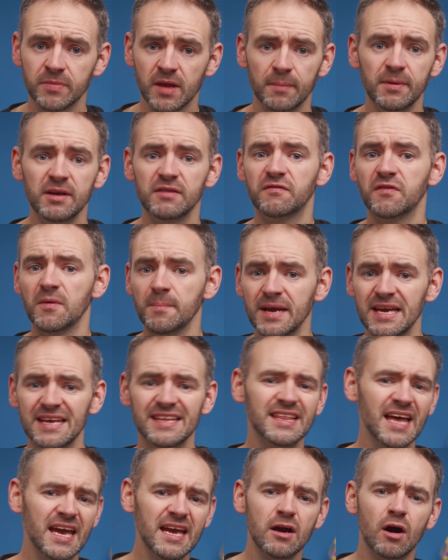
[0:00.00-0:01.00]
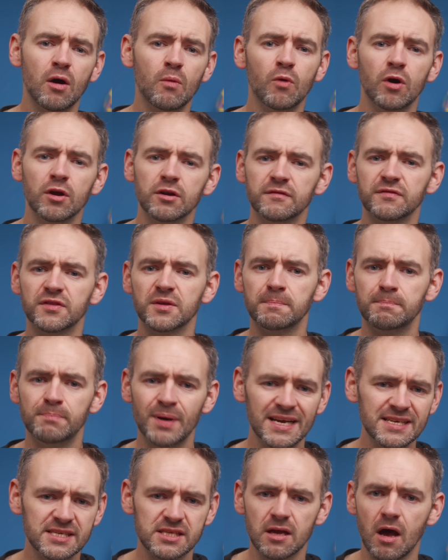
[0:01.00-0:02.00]
I mean, for me, they are one of the
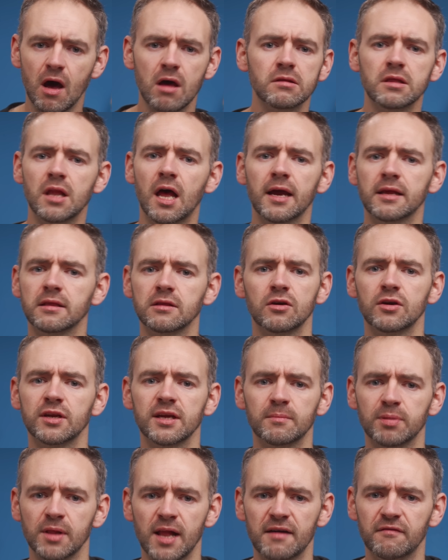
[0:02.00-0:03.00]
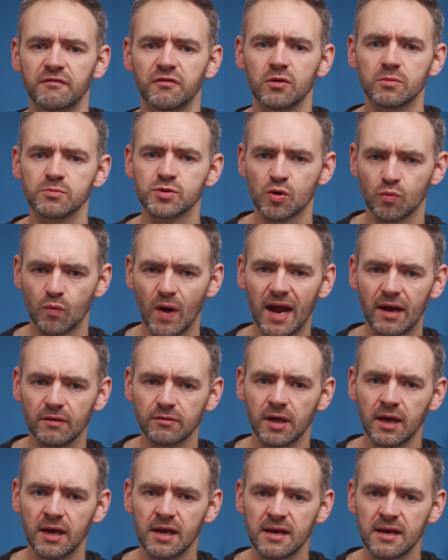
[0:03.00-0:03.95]
best online learning platforms around.